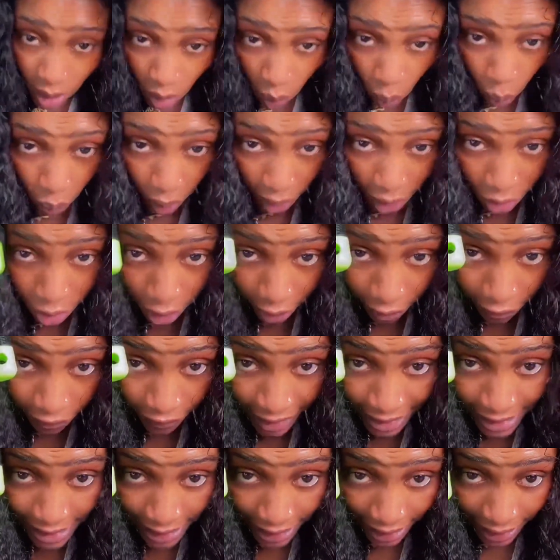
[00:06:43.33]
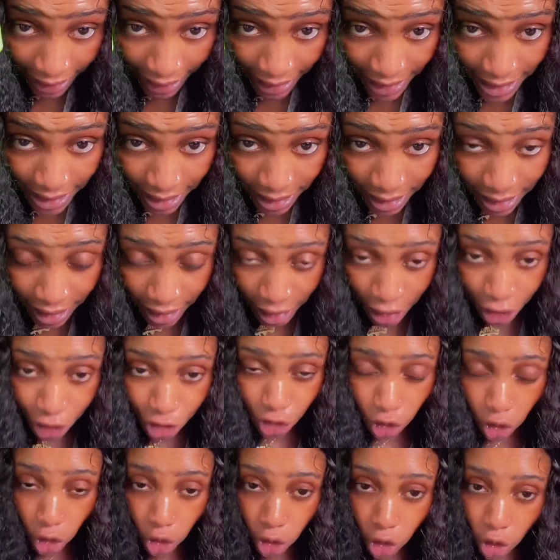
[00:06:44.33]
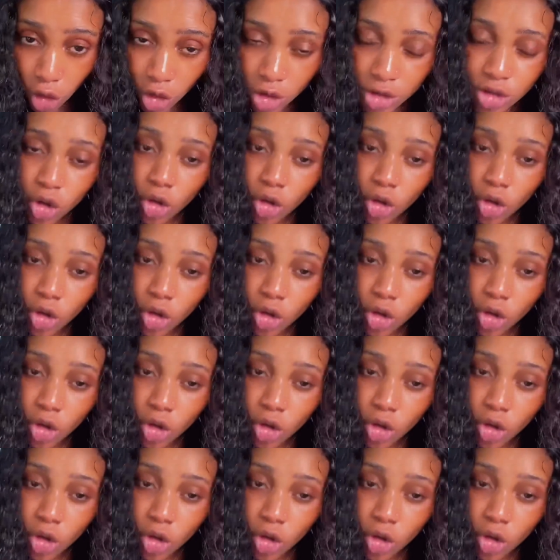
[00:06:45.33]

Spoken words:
when you're ventilating your lost